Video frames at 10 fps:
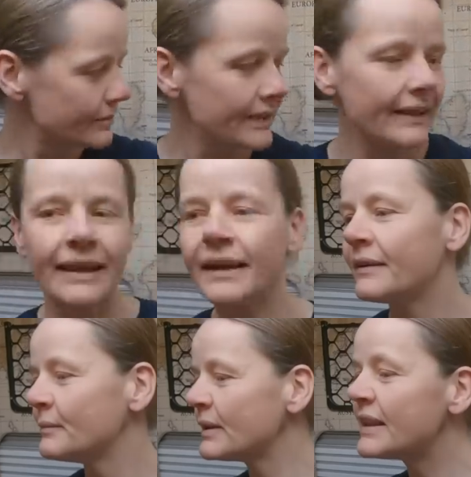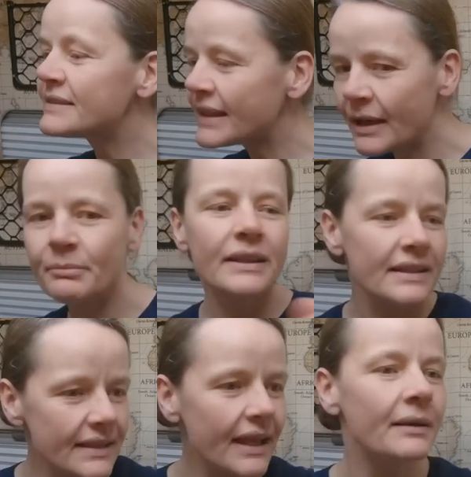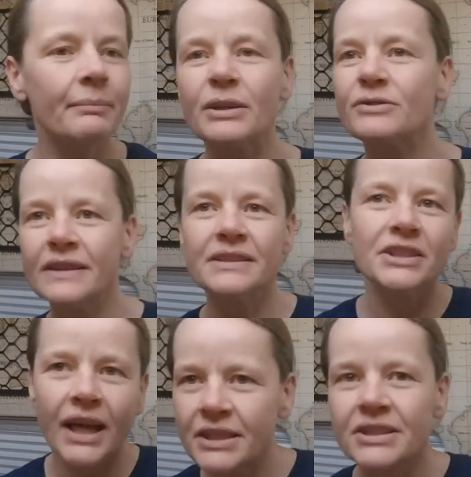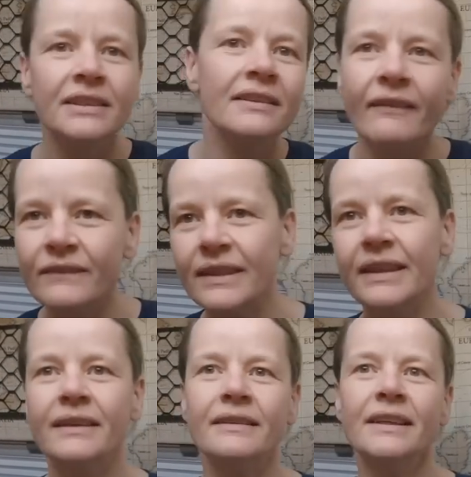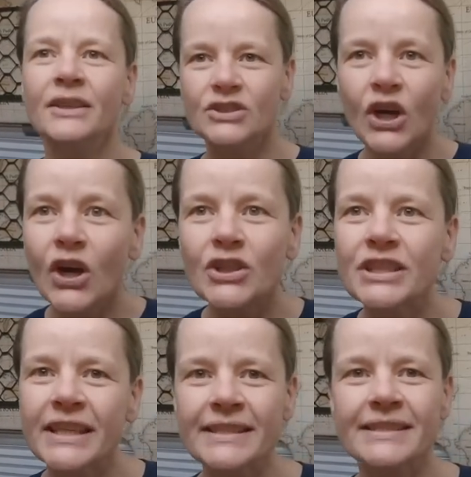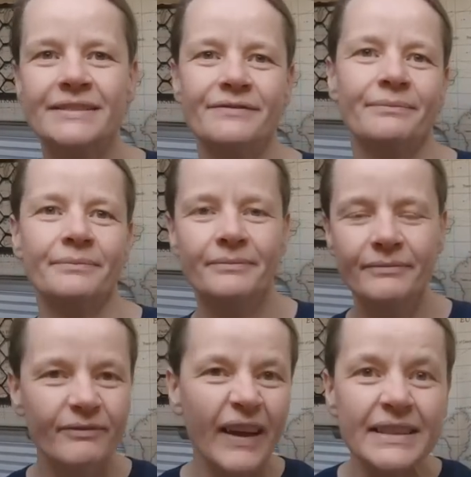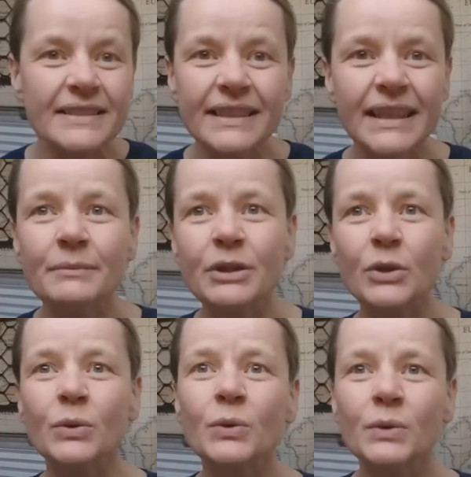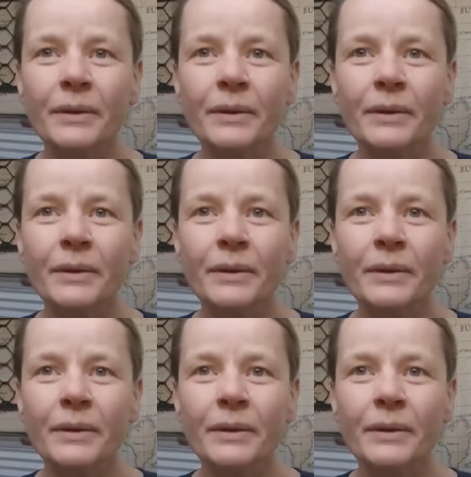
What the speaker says: put it there, put this there, put this there. Batteries, charging, everything, torches, fans to keep you cool.